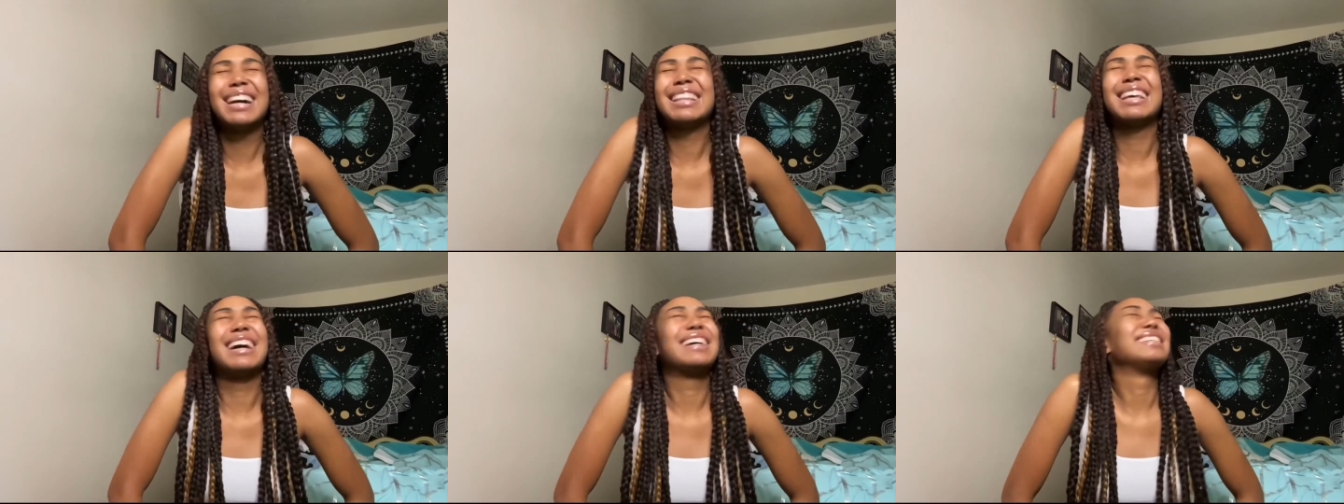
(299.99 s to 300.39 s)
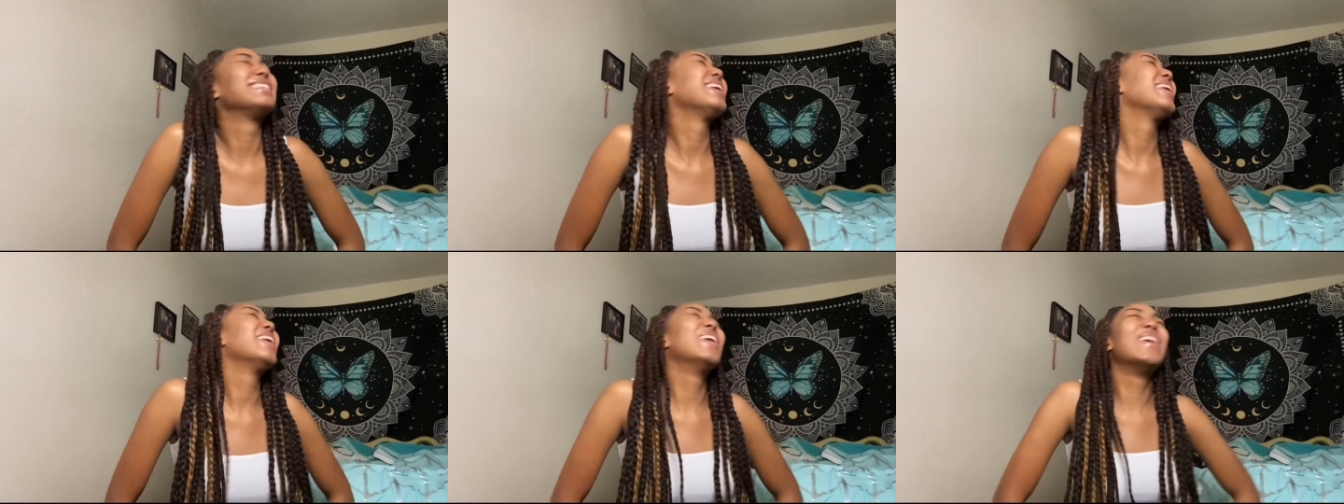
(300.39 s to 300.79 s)
Like,
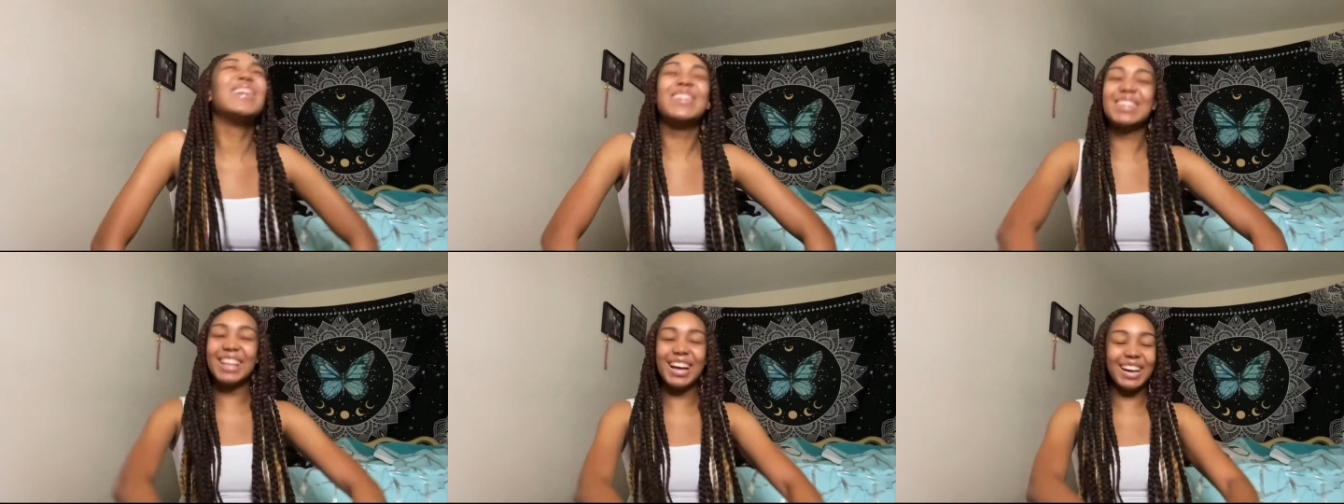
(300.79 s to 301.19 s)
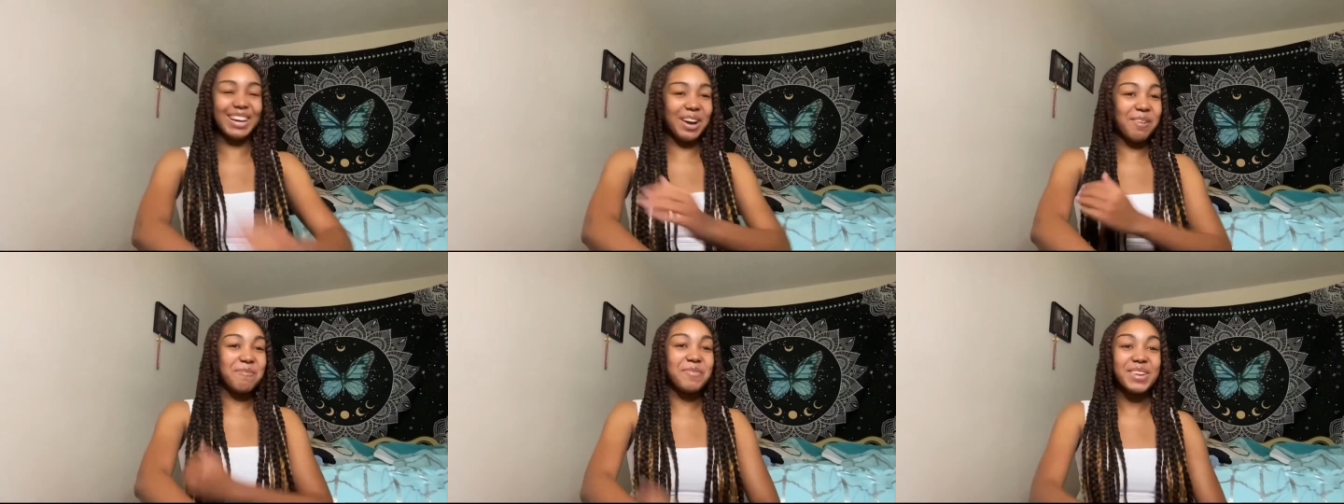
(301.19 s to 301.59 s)
no, like,
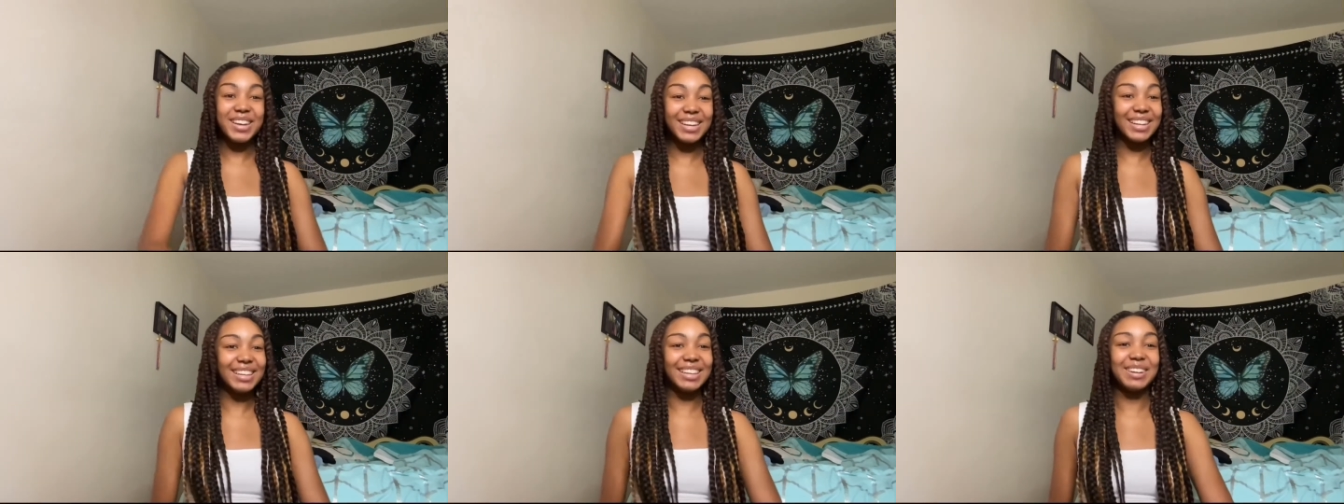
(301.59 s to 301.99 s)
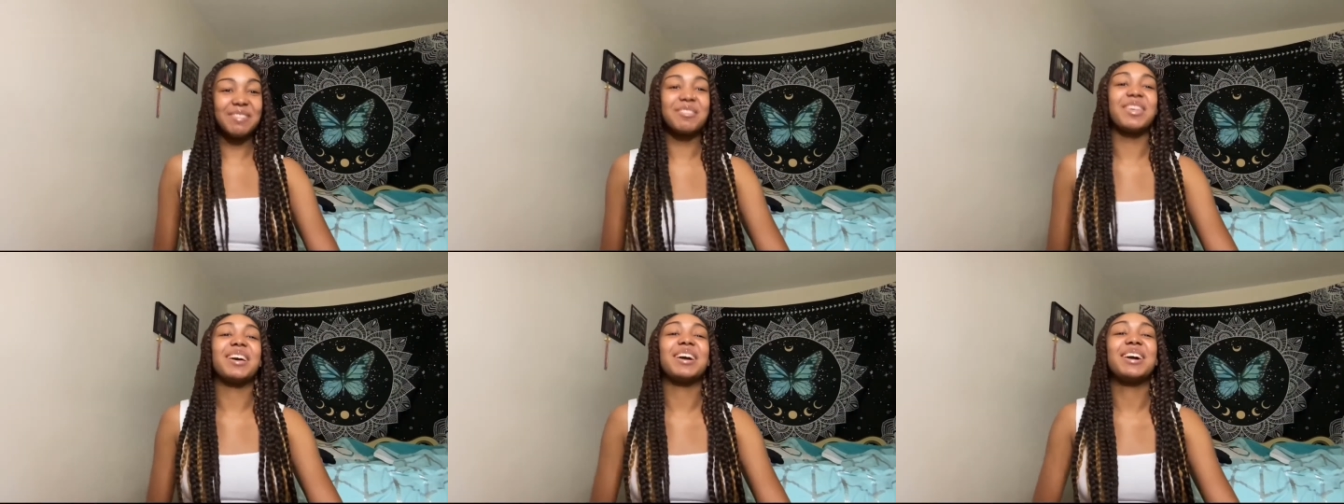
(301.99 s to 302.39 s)
I'm panicking. I'm
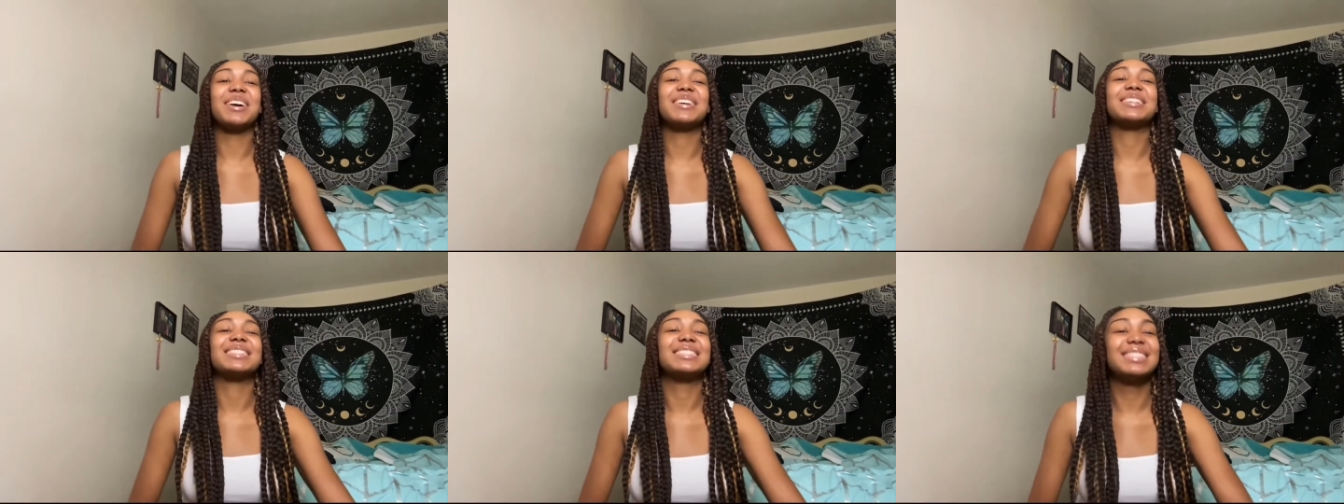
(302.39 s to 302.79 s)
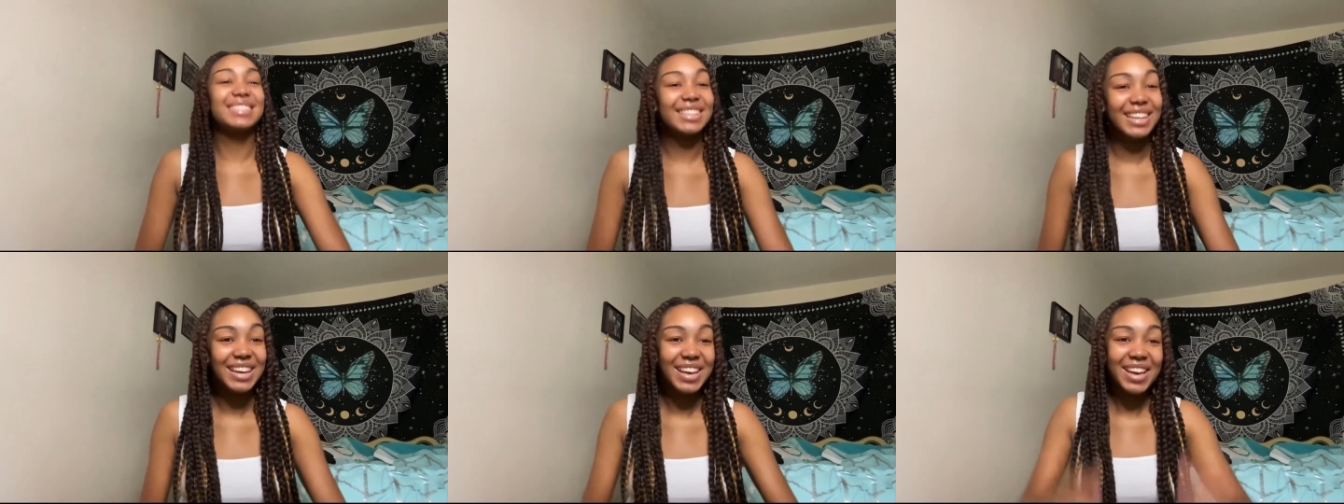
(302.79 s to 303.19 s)
like, oh, shit.